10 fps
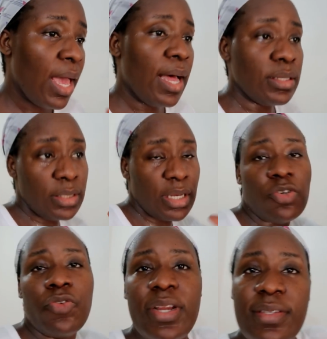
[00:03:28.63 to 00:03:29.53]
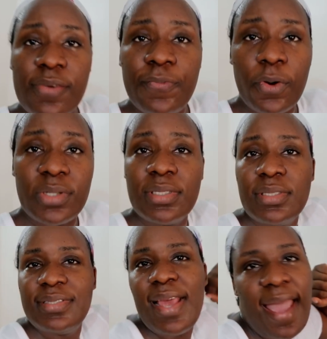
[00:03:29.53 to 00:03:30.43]
and get ready for
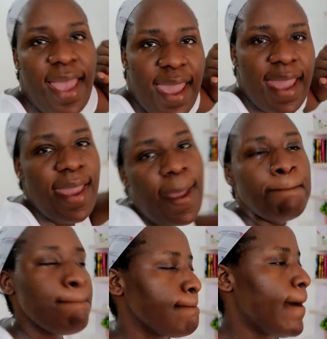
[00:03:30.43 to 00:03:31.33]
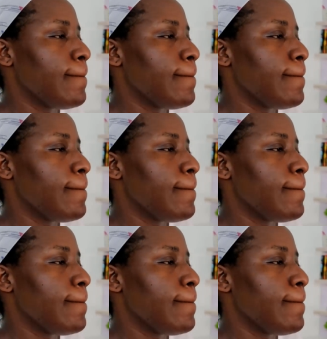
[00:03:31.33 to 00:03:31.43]
the day.